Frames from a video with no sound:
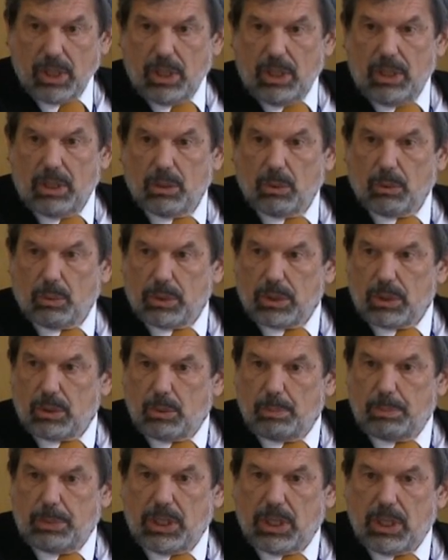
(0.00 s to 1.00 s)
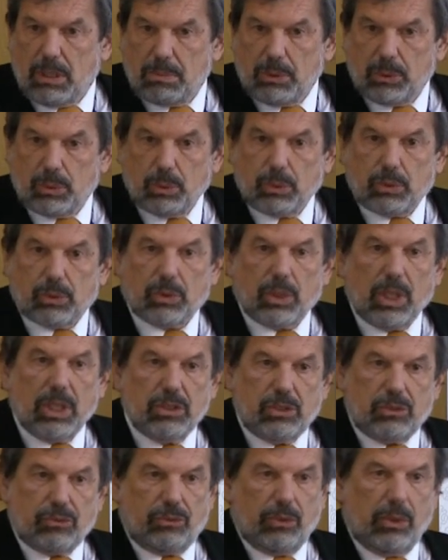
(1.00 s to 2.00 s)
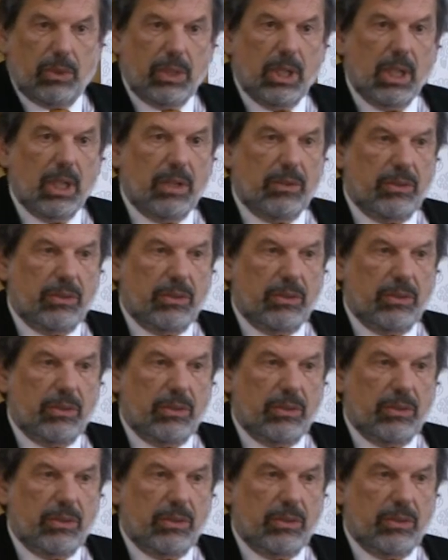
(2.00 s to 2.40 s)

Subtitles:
in order to be able to transfer